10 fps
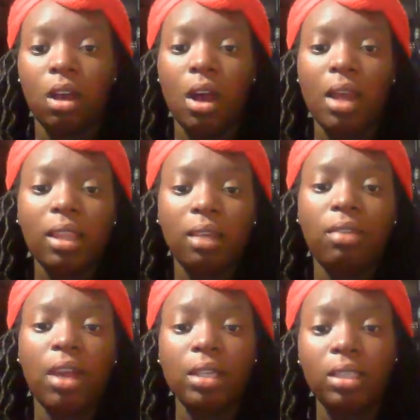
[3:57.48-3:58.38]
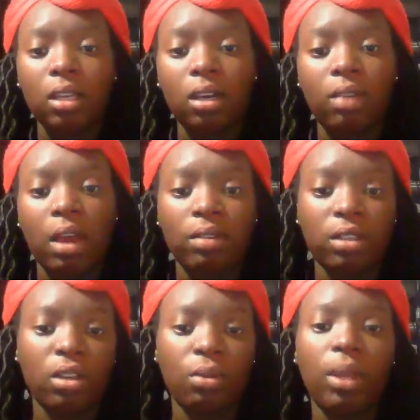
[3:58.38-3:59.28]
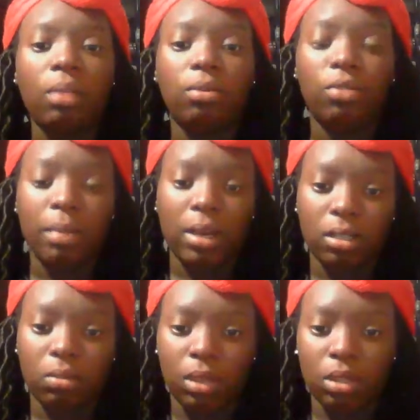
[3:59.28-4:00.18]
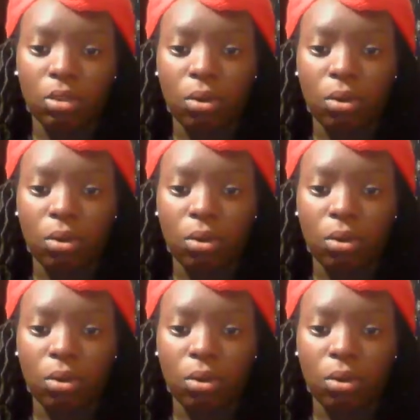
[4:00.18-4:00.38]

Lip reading: I love the idea of having dinner ready before my husband gets